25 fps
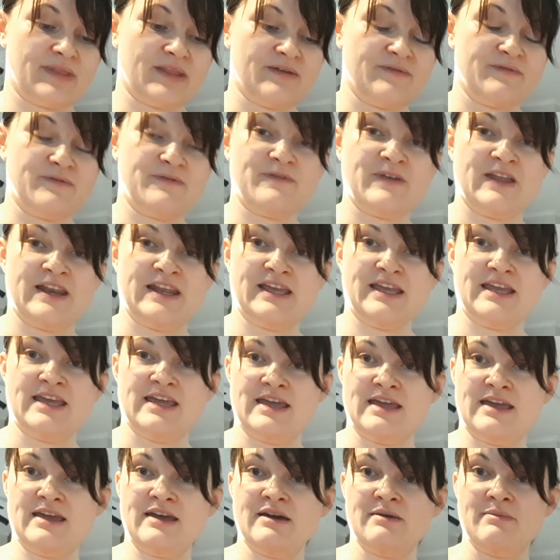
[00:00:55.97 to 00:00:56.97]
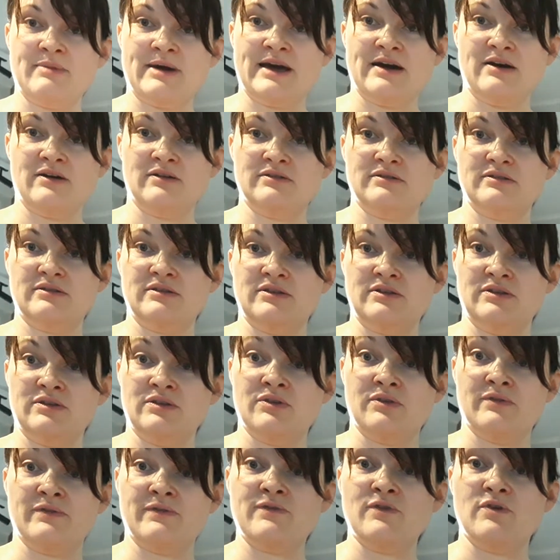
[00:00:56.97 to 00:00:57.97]
finicky about
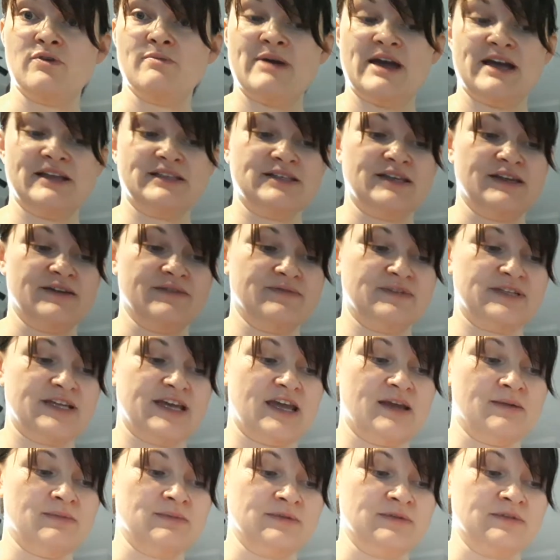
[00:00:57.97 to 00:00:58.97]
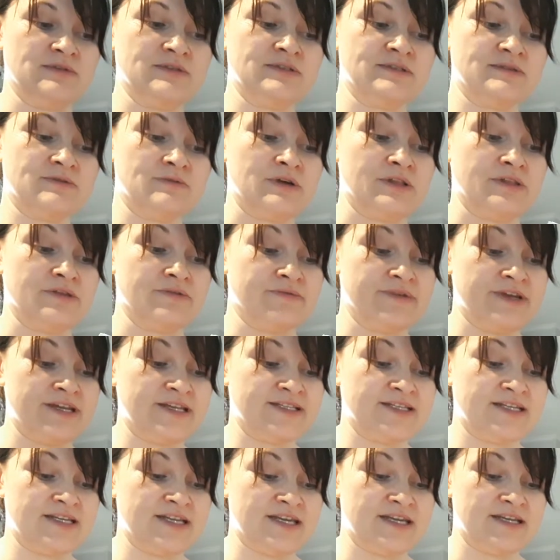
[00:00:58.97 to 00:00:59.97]
your formatting of tables. Well, the
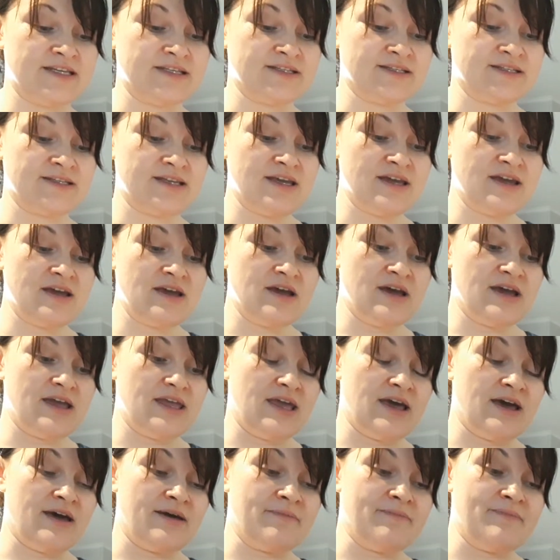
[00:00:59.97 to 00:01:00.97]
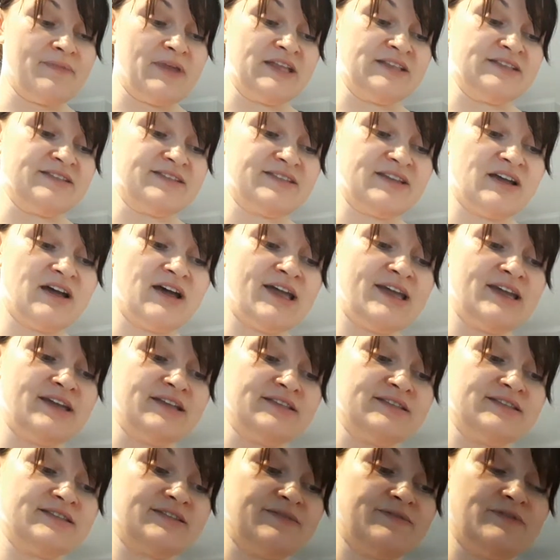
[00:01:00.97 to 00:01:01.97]
reason is in
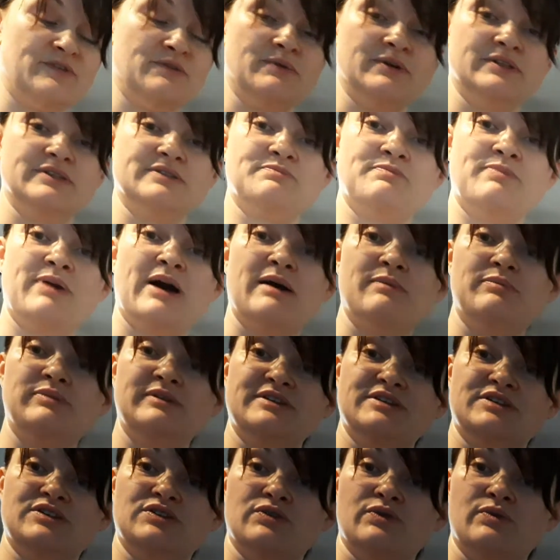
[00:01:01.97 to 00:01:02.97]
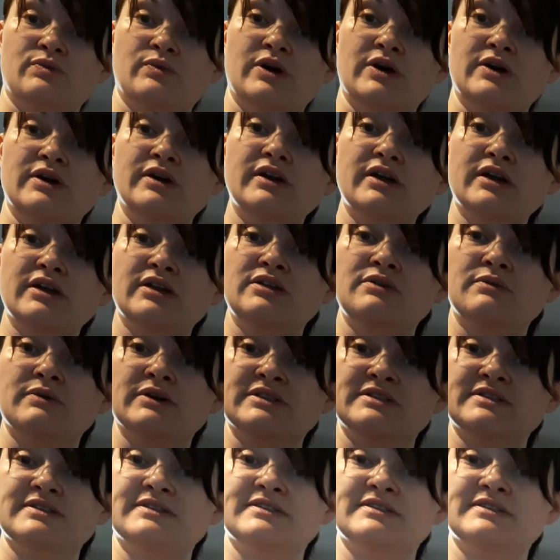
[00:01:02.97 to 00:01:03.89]
science, if you want to publish your work and you want to